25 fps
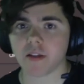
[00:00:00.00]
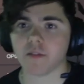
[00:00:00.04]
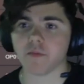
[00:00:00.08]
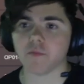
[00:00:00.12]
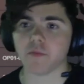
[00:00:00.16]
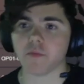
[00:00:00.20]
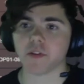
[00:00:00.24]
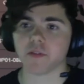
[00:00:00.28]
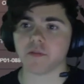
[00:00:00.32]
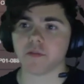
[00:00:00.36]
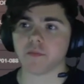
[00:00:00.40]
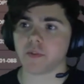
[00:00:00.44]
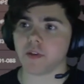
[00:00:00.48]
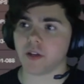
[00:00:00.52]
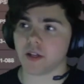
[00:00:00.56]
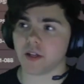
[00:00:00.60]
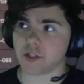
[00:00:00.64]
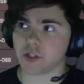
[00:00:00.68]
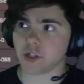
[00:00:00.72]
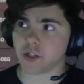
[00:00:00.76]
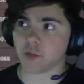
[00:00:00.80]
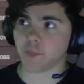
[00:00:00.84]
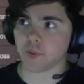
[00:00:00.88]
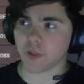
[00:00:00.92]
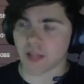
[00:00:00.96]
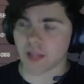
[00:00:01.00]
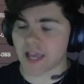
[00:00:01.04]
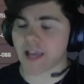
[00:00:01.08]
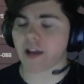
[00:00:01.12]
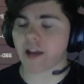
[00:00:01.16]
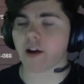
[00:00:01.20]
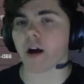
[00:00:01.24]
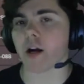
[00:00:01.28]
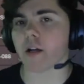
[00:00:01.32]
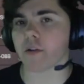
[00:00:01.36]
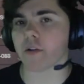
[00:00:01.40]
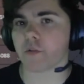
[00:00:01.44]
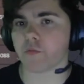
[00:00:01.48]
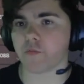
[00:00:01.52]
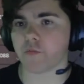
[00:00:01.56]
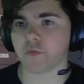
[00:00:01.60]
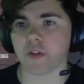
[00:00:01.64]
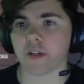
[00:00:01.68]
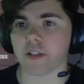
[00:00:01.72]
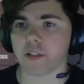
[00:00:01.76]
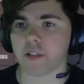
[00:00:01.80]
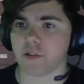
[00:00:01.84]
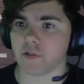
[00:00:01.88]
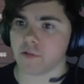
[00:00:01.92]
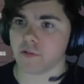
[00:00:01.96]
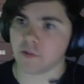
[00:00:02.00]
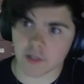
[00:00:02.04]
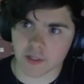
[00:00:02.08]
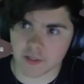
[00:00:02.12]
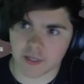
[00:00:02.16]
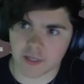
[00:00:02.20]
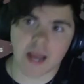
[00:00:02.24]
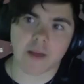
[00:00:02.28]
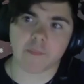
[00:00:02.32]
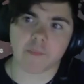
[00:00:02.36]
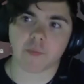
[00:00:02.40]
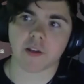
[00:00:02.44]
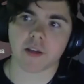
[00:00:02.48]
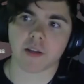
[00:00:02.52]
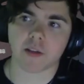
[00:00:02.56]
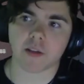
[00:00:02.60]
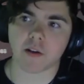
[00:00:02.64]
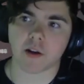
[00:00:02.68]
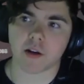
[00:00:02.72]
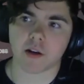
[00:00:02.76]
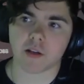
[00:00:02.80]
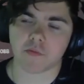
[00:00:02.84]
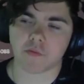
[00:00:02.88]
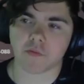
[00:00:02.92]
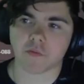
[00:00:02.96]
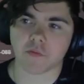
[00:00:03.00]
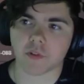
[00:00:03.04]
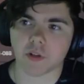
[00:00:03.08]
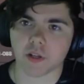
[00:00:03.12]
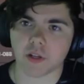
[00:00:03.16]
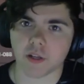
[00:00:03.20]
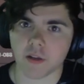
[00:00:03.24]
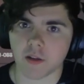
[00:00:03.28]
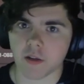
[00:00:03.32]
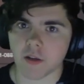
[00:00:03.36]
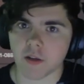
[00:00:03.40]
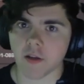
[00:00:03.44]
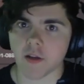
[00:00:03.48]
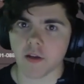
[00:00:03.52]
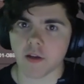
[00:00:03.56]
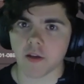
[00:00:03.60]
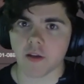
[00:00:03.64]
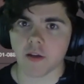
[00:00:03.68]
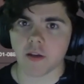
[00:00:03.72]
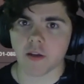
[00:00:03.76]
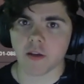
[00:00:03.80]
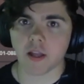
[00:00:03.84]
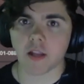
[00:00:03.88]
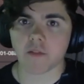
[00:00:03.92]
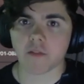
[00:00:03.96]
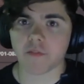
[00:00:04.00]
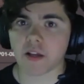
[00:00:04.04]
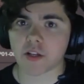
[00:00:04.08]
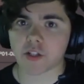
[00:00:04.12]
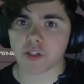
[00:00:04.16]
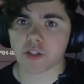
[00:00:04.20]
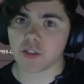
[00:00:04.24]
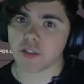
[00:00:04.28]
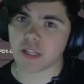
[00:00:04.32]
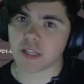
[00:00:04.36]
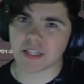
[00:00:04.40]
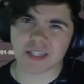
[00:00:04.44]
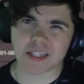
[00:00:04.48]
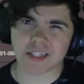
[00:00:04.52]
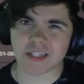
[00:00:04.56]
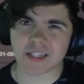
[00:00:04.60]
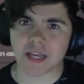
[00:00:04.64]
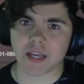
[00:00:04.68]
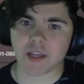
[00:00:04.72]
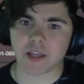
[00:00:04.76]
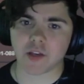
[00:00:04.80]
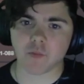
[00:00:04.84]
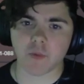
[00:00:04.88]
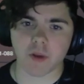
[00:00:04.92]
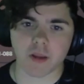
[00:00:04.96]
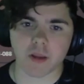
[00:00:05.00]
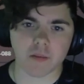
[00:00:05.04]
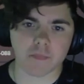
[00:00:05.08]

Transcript: because you're playing cards for free to they're not playing cards for free. And eventually that's just how you win.